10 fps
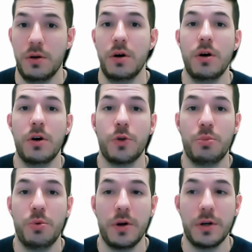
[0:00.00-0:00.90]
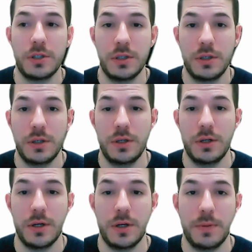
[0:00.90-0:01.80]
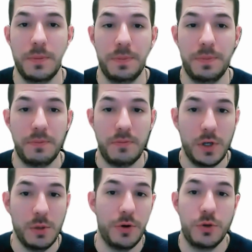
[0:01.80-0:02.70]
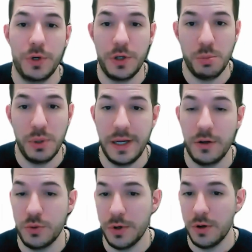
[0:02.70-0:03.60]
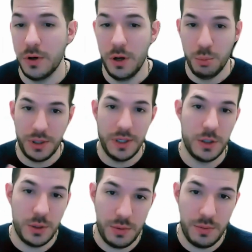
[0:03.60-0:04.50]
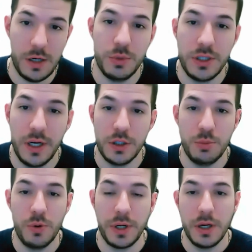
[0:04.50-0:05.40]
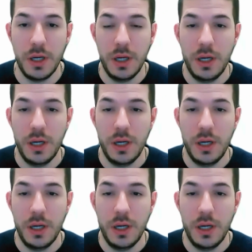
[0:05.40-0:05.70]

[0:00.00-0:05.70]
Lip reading: on their products compared to what you can pay elsewhere. But that's kind of besides the point.